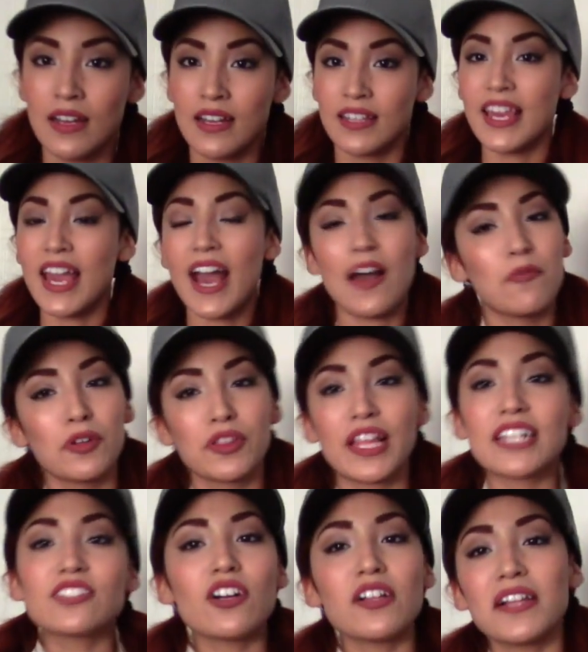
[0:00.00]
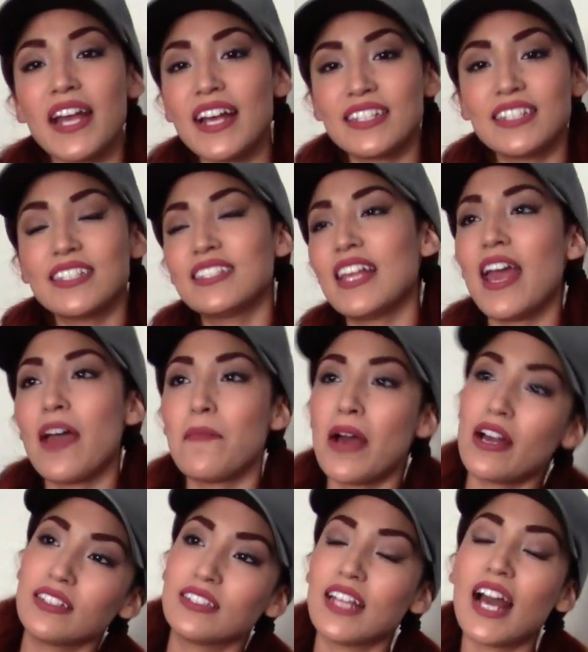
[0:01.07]
Yeah, well that's all I had to say
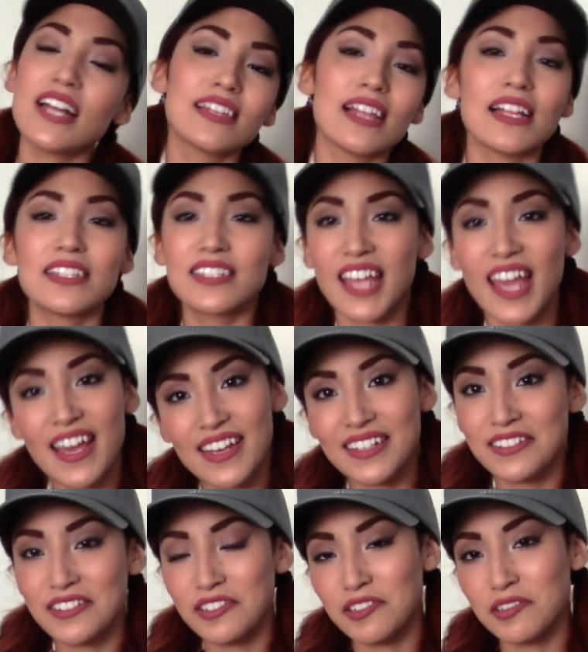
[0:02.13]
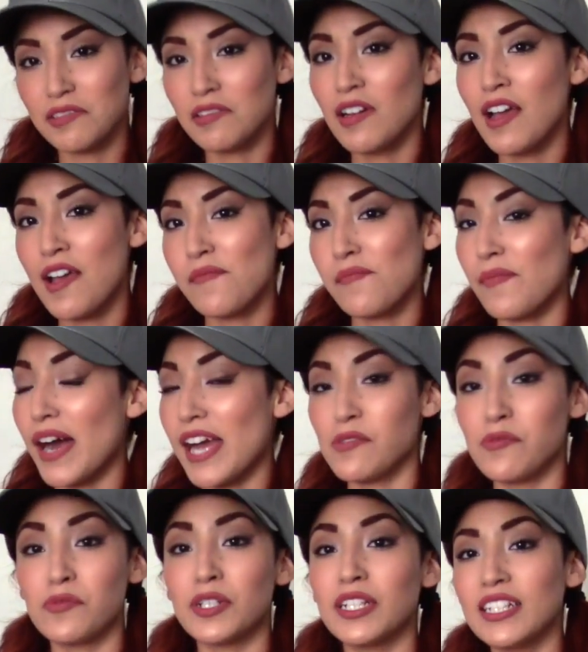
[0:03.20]
about that. Let's get into
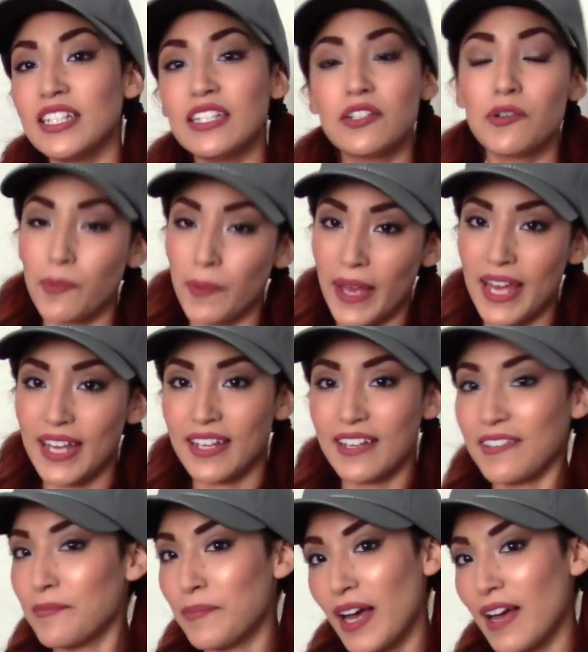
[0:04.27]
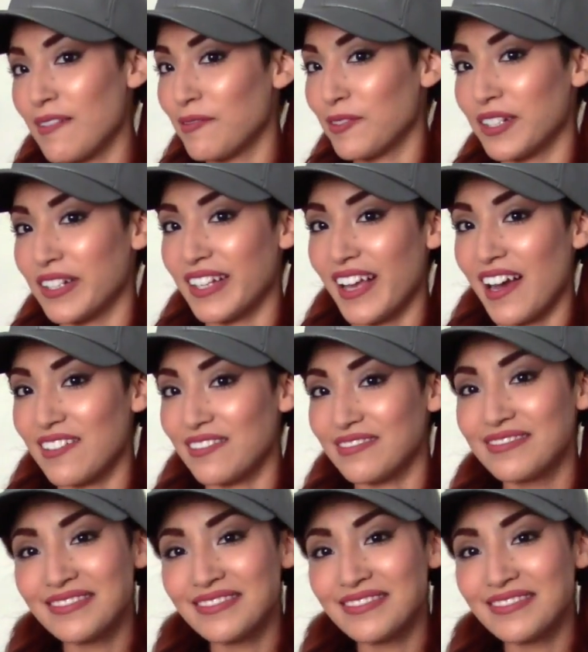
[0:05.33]
my really quick butt workout.